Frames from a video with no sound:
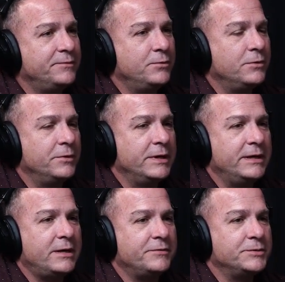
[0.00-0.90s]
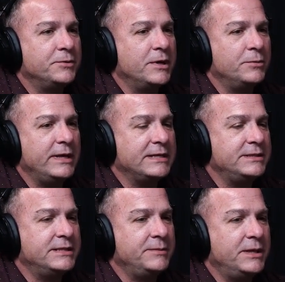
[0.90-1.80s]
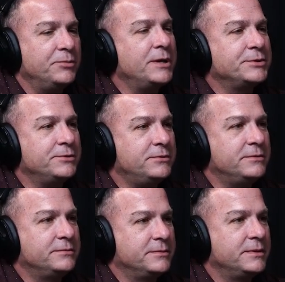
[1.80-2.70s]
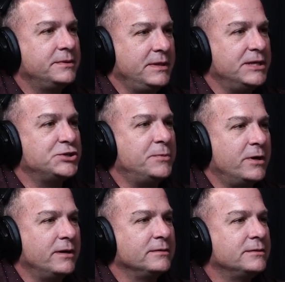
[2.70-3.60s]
for an officer program where they actually sent me to prep school to get smart.